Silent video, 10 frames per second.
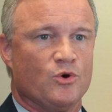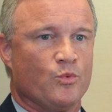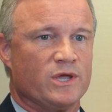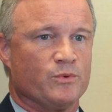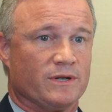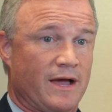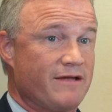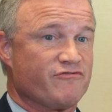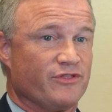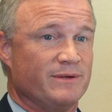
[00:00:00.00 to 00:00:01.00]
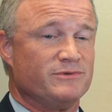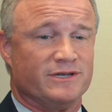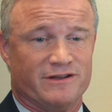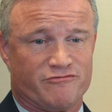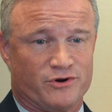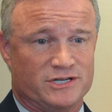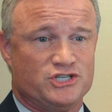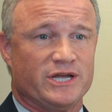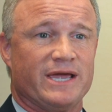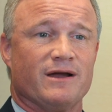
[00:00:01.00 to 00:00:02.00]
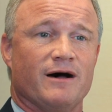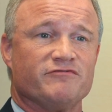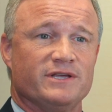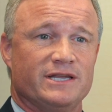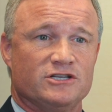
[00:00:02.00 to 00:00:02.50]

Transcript: we would like for them to differentiate often